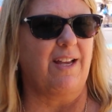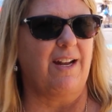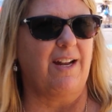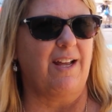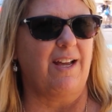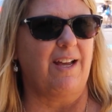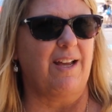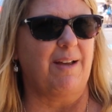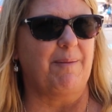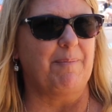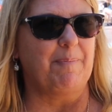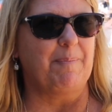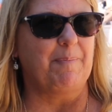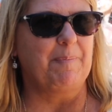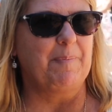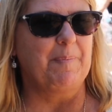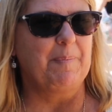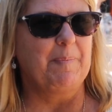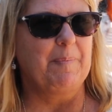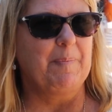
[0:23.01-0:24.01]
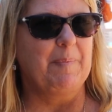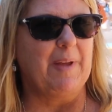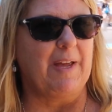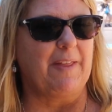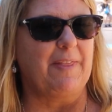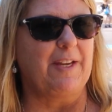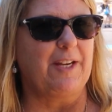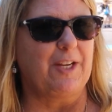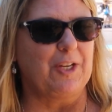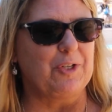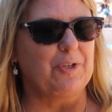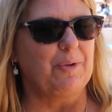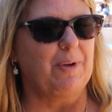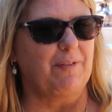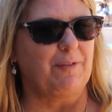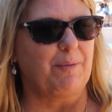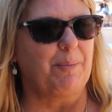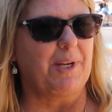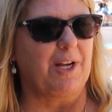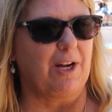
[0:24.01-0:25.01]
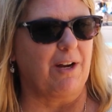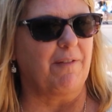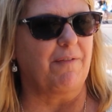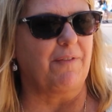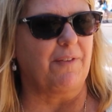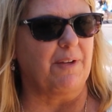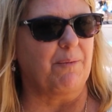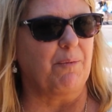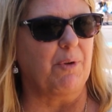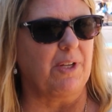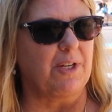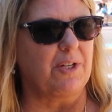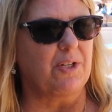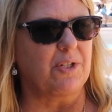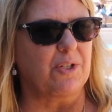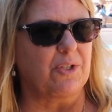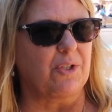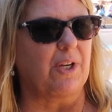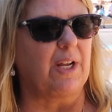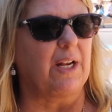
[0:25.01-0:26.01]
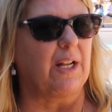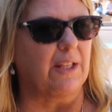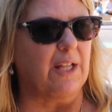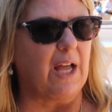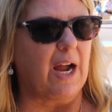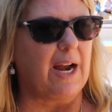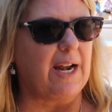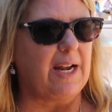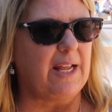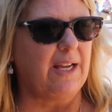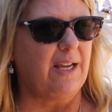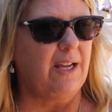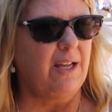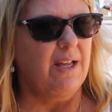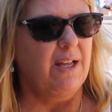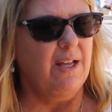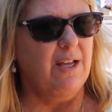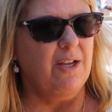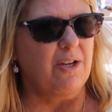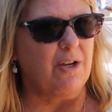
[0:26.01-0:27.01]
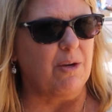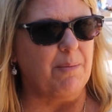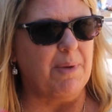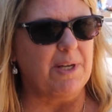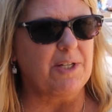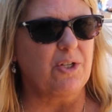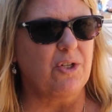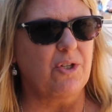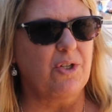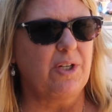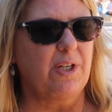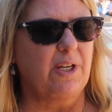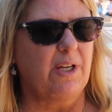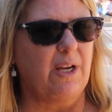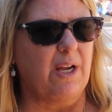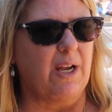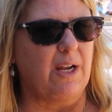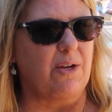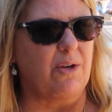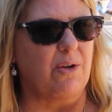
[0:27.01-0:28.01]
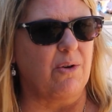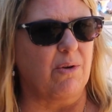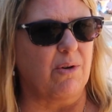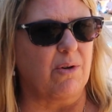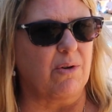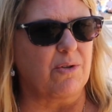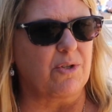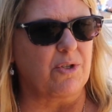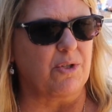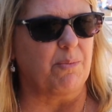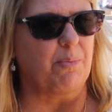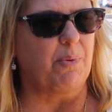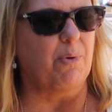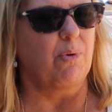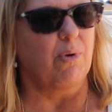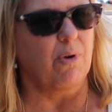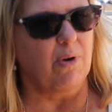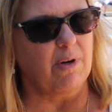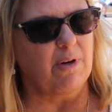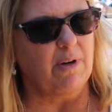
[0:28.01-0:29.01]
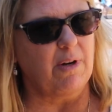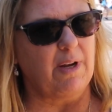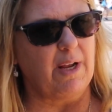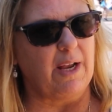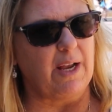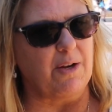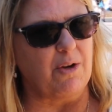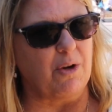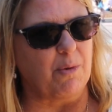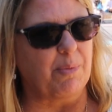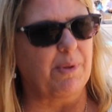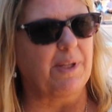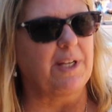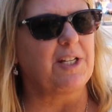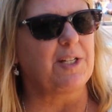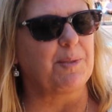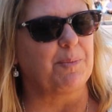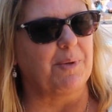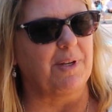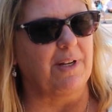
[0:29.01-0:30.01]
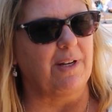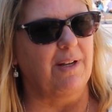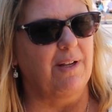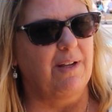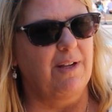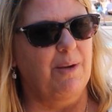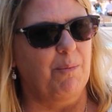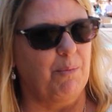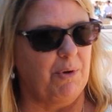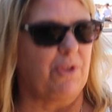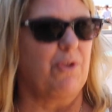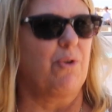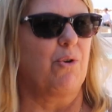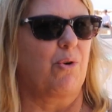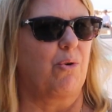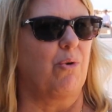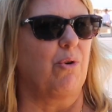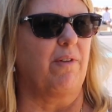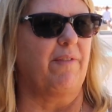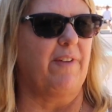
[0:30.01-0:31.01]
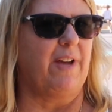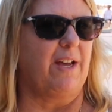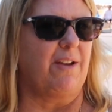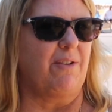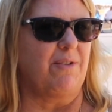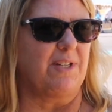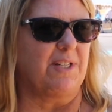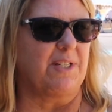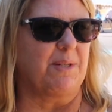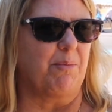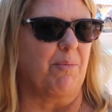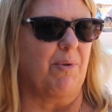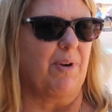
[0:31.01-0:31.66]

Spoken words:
And I think you do have to be careful and really just look at aligning your messaging and your support and your placement with your core values as a